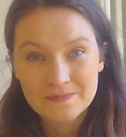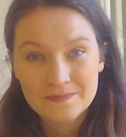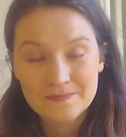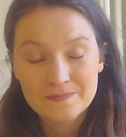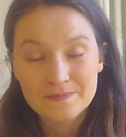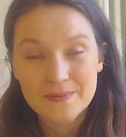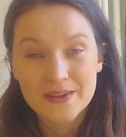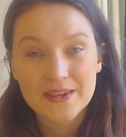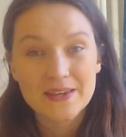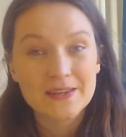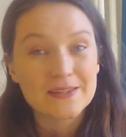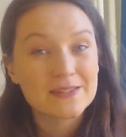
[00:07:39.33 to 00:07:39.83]

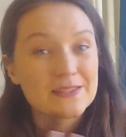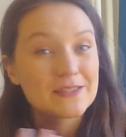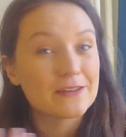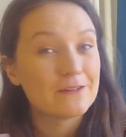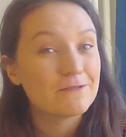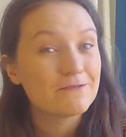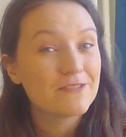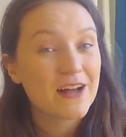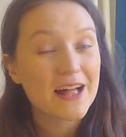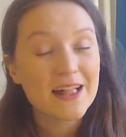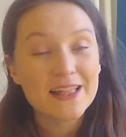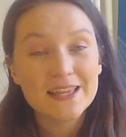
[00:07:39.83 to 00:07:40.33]
because the
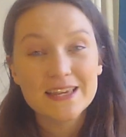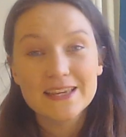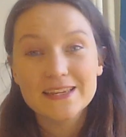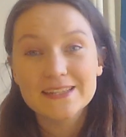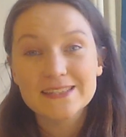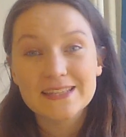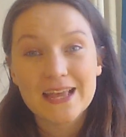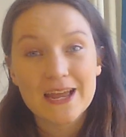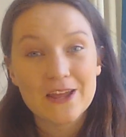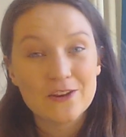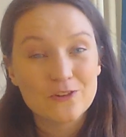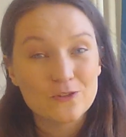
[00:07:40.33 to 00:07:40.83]
values
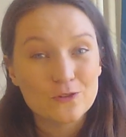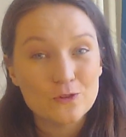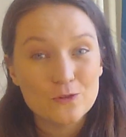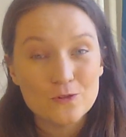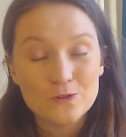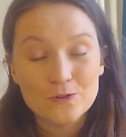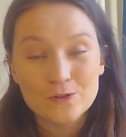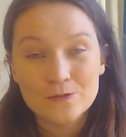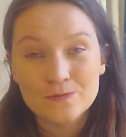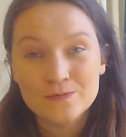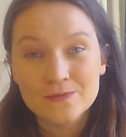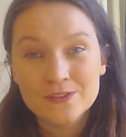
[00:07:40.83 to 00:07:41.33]
and
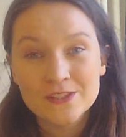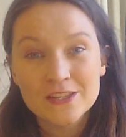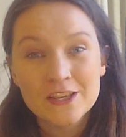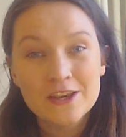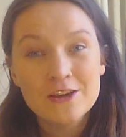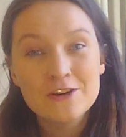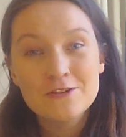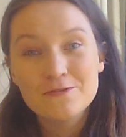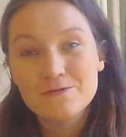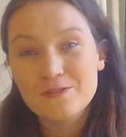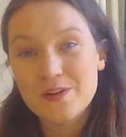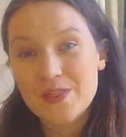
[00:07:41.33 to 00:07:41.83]
norms
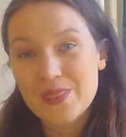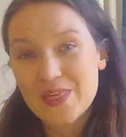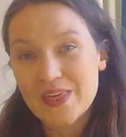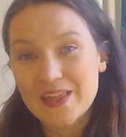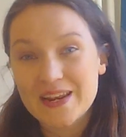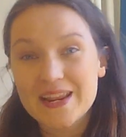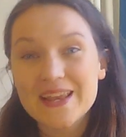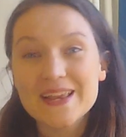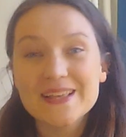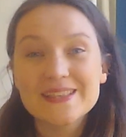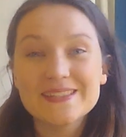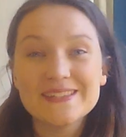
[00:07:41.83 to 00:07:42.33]
within
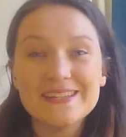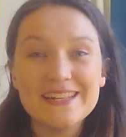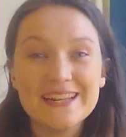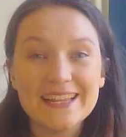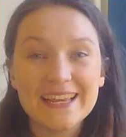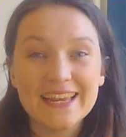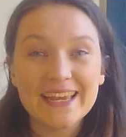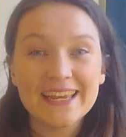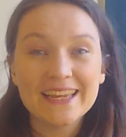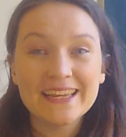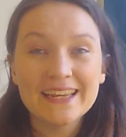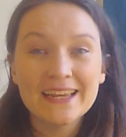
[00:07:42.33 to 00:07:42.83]

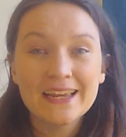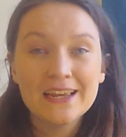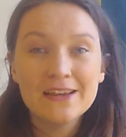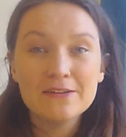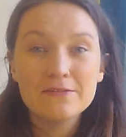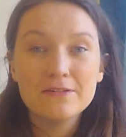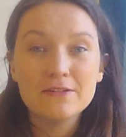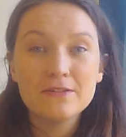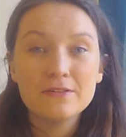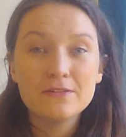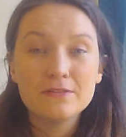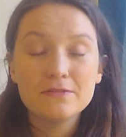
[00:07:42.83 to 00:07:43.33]
Italy
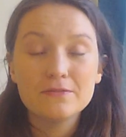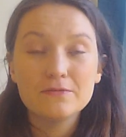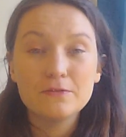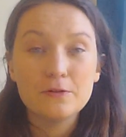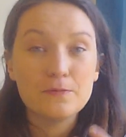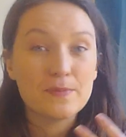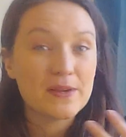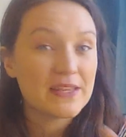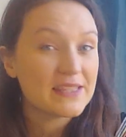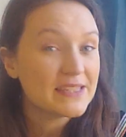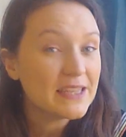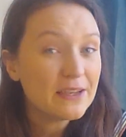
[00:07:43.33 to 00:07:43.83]
will
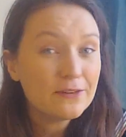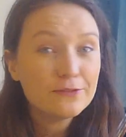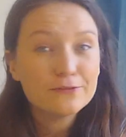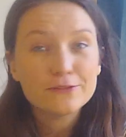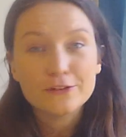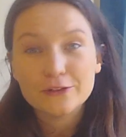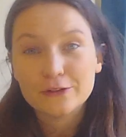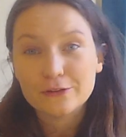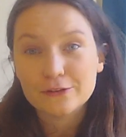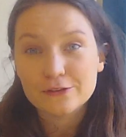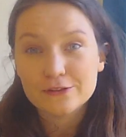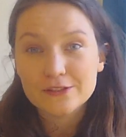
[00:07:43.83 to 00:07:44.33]
be
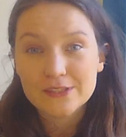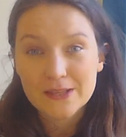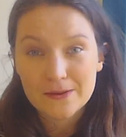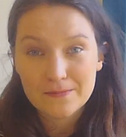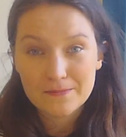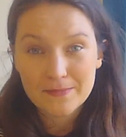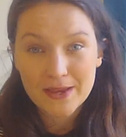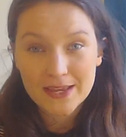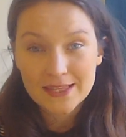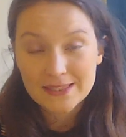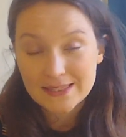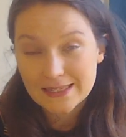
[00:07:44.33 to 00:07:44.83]
different on some
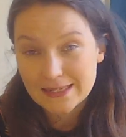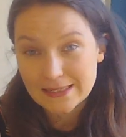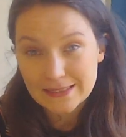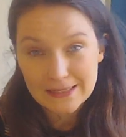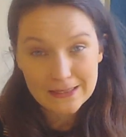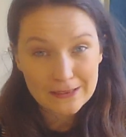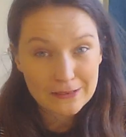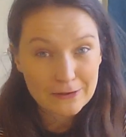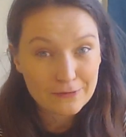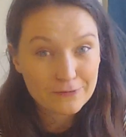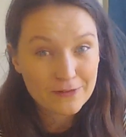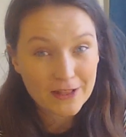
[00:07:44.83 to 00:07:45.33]
matters
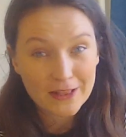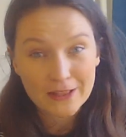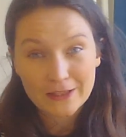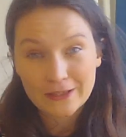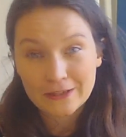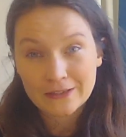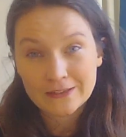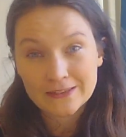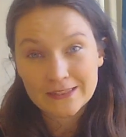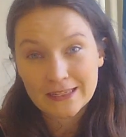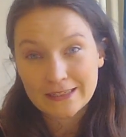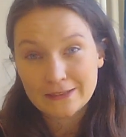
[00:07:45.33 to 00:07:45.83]
than the
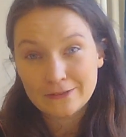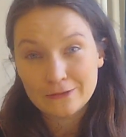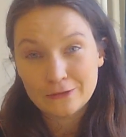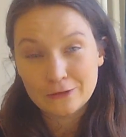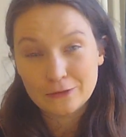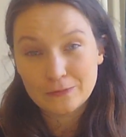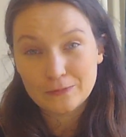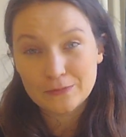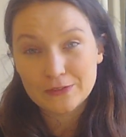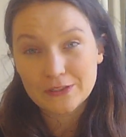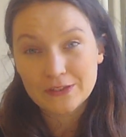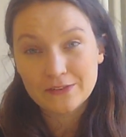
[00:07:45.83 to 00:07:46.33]
values and
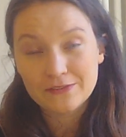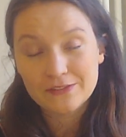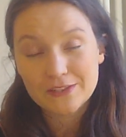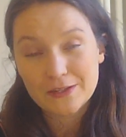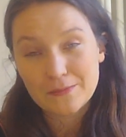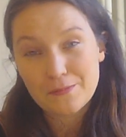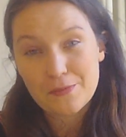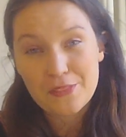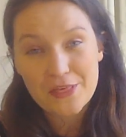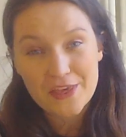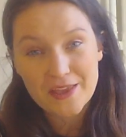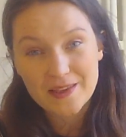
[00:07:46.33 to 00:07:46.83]
norms of
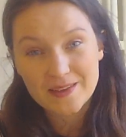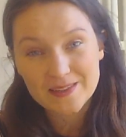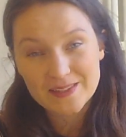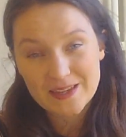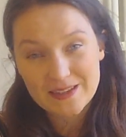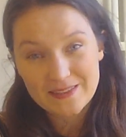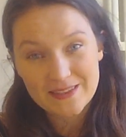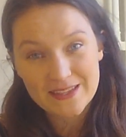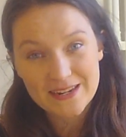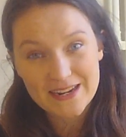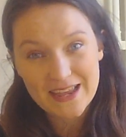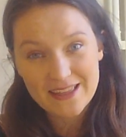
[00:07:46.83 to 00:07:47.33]
some things in
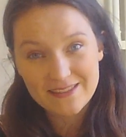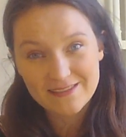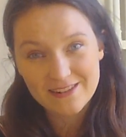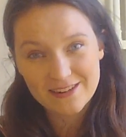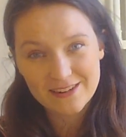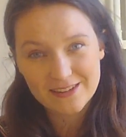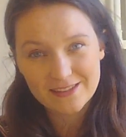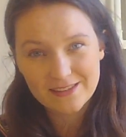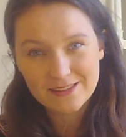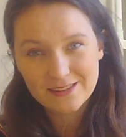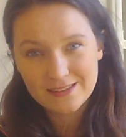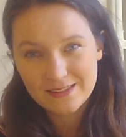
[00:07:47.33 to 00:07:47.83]
the
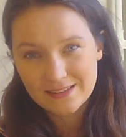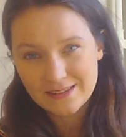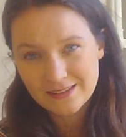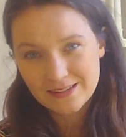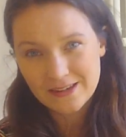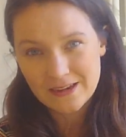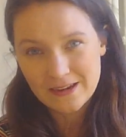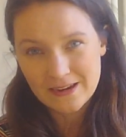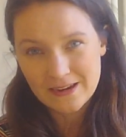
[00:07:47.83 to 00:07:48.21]
Netherlands.